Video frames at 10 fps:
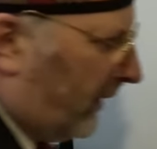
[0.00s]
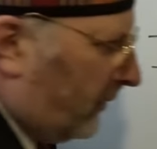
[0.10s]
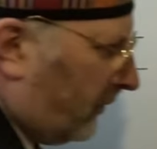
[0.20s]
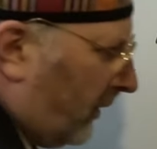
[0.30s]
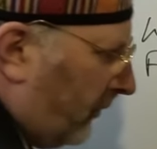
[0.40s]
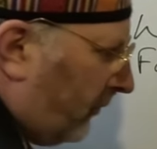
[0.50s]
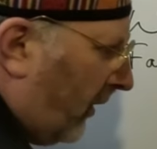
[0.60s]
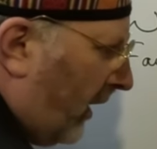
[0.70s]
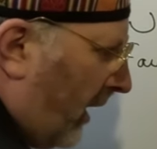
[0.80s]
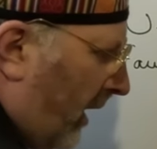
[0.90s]
which has
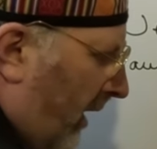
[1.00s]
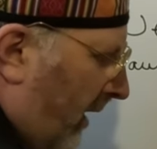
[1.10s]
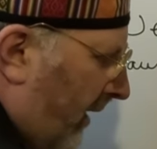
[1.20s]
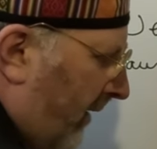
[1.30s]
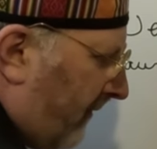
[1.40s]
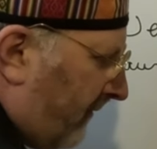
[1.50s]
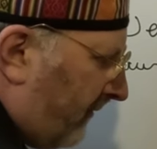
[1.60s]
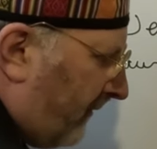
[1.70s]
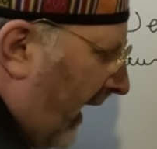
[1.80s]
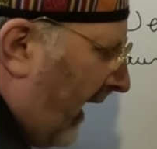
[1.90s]

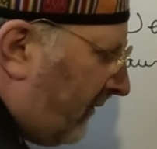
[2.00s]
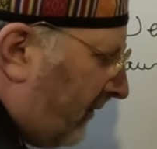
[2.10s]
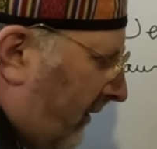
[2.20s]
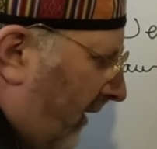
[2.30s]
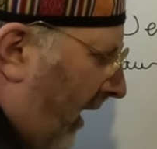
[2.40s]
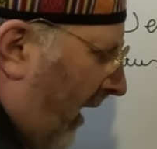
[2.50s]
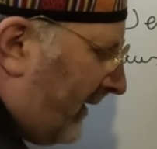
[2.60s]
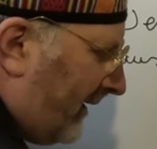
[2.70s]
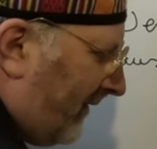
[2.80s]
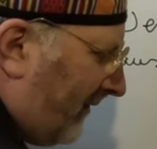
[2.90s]
had
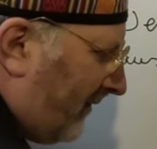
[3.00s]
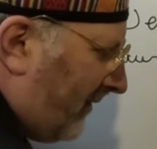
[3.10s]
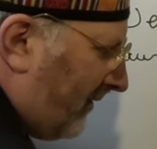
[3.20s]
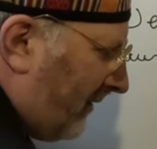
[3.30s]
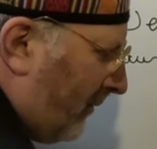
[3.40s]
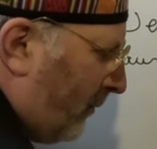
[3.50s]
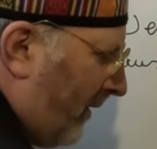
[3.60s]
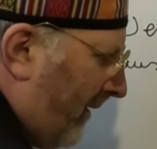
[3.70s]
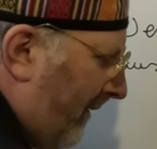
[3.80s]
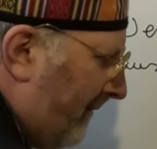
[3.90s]
ideas that
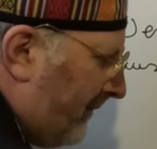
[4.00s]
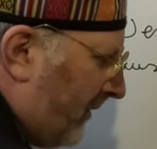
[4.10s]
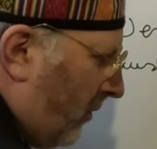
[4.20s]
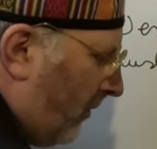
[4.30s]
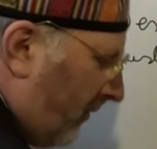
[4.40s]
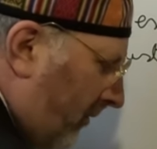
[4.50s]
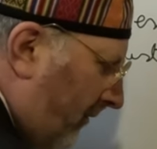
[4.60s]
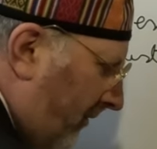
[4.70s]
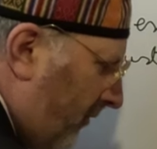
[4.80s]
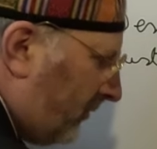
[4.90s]
were,
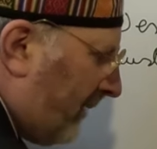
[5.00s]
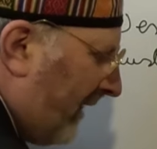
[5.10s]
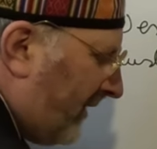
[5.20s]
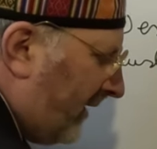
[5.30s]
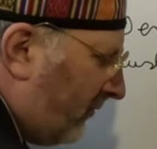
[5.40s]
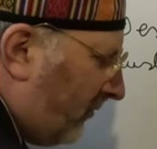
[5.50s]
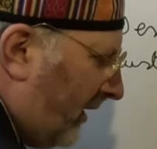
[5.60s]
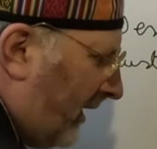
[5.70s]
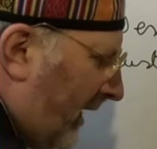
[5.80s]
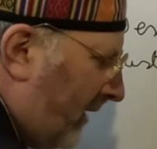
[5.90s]
or thought about things
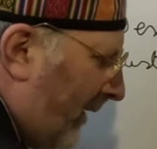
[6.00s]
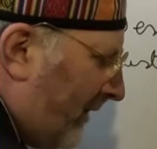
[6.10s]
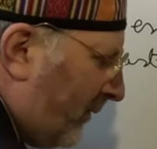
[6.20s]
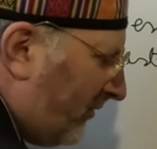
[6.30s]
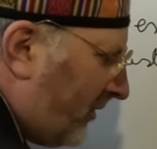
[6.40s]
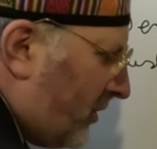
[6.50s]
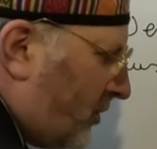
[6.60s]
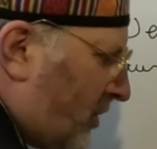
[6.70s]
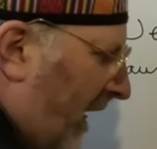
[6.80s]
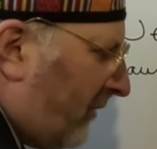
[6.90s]
in a way that was
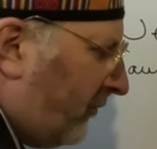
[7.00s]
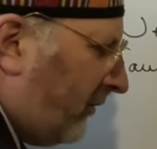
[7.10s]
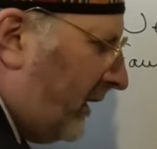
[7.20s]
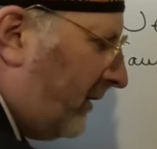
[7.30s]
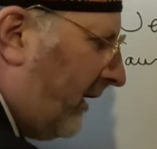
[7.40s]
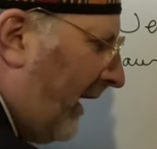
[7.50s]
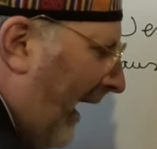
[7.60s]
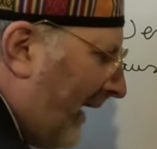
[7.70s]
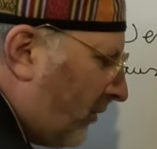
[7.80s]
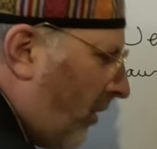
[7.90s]
congested
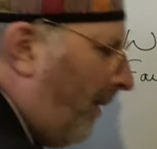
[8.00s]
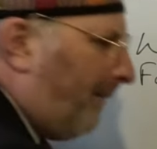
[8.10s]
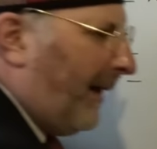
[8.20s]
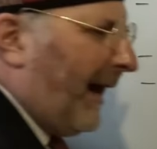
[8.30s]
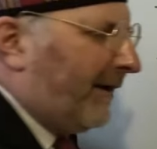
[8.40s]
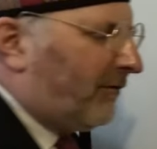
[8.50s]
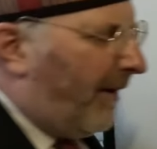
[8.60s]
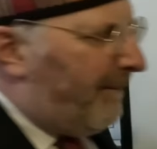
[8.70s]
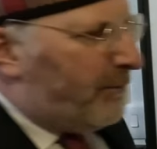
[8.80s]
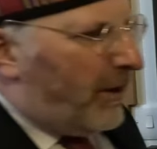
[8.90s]
and compact,
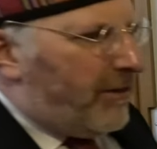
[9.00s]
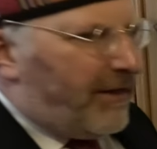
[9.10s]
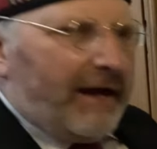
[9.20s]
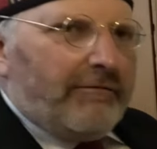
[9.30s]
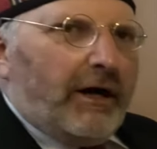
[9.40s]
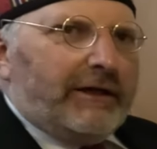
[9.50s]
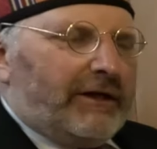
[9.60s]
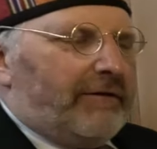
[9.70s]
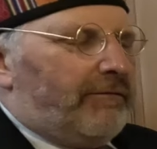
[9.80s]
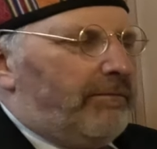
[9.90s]
their
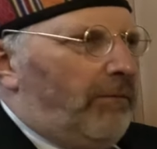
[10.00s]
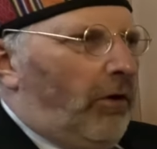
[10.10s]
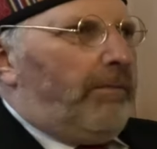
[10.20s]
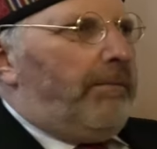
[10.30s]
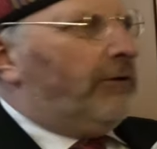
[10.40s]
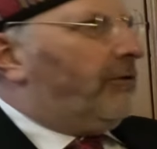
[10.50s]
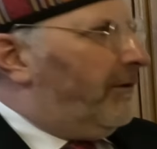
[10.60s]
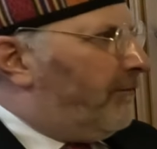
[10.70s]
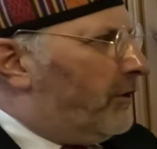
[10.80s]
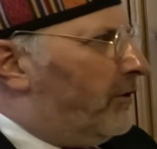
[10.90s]
idea or
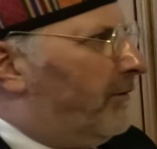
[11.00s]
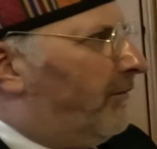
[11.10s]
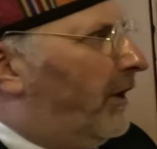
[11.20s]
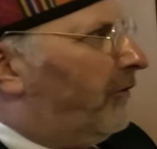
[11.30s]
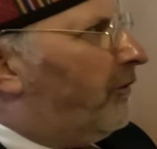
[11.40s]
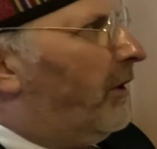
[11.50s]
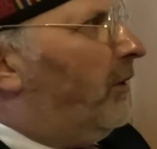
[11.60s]
model of the universe